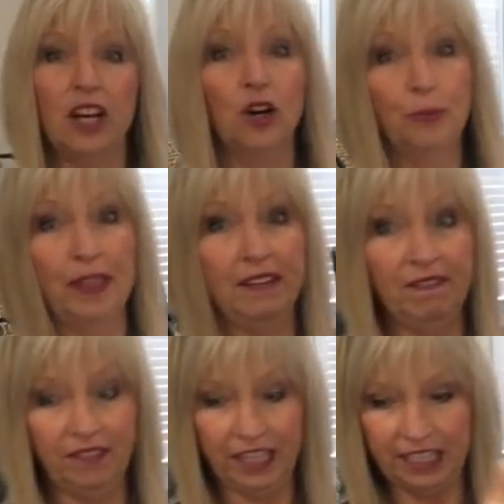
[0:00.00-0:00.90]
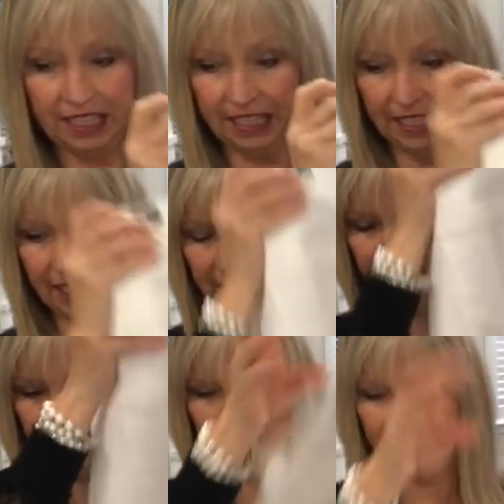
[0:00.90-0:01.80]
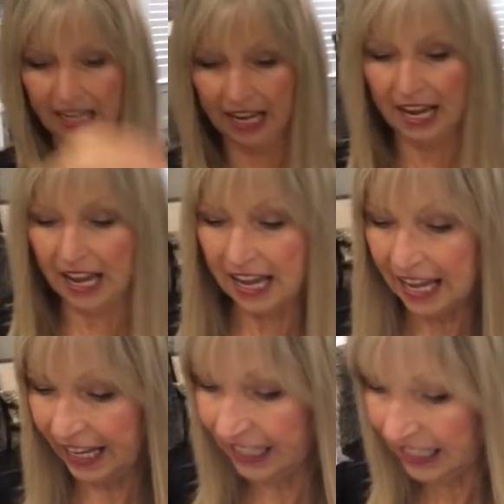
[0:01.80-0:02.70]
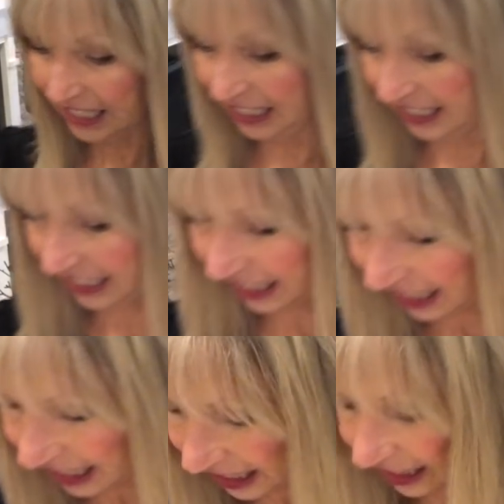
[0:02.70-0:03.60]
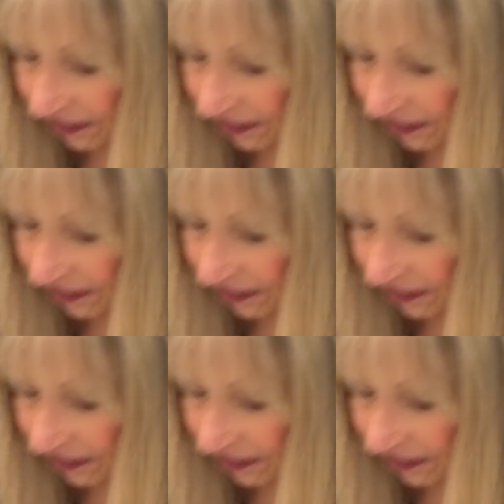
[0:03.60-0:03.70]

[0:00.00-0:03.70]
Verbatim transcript: hope they fit. And Kut